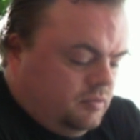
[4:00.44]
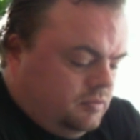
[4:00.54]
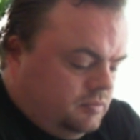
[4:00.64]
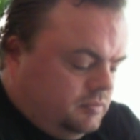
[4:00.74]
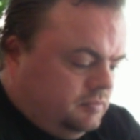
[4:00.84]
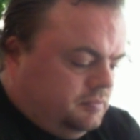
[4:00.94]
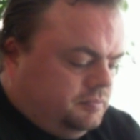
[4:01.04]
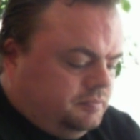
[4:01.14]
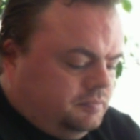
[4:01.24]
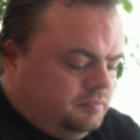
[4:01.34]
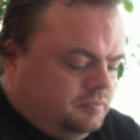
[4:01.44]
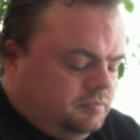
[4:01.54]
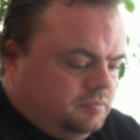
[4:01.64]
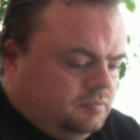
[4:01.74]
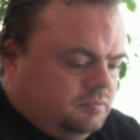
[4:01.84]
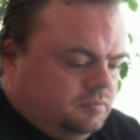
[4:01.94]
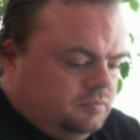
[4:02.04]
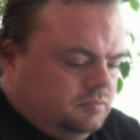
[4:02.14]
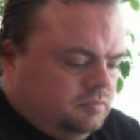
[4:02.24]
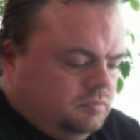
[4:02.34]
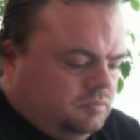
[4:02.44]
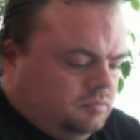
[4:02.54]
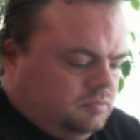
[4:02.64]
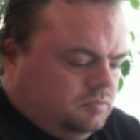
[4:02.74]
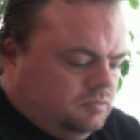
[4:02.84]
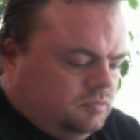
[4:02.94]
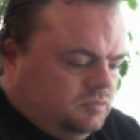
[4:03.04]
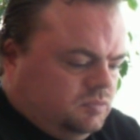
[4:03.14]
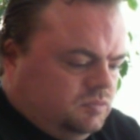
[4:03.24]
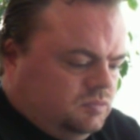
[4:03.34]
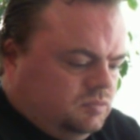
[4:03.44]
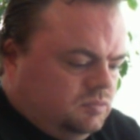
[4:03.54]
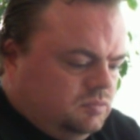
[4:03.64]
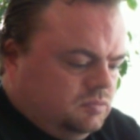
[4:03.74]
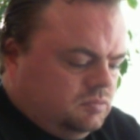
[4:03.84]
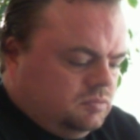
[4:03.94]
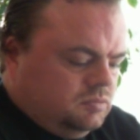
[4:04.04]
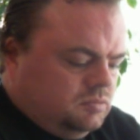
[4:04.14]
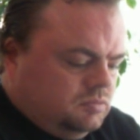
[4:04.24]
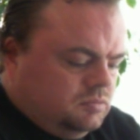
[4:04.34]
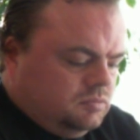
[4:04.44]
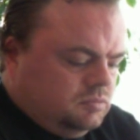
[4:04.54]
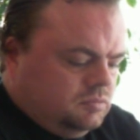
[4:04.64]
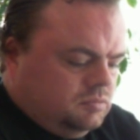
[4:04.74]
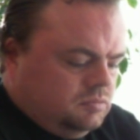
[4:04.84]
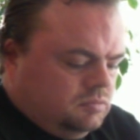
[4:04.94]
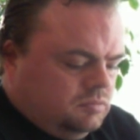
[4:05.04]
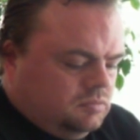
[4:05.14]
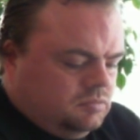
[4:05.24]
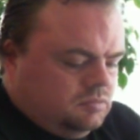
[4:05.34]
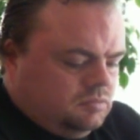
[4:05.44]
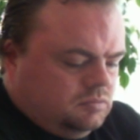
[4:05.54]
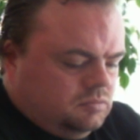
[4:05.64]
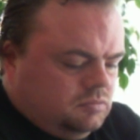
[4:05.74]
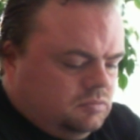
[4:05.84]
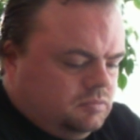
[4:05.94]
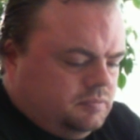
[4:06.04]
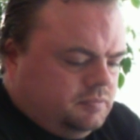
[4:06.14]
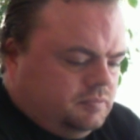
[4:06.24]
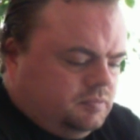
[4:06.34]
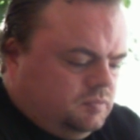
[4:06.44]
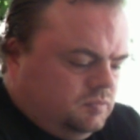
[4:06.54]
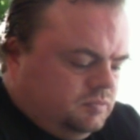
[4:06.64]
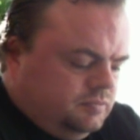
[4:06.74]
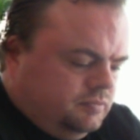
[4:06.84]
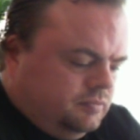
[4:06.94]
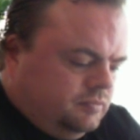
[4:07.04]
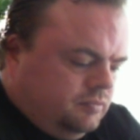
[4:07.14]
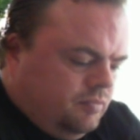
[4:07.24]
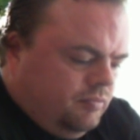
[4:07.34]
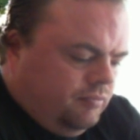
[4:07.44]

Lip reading: (not speaking)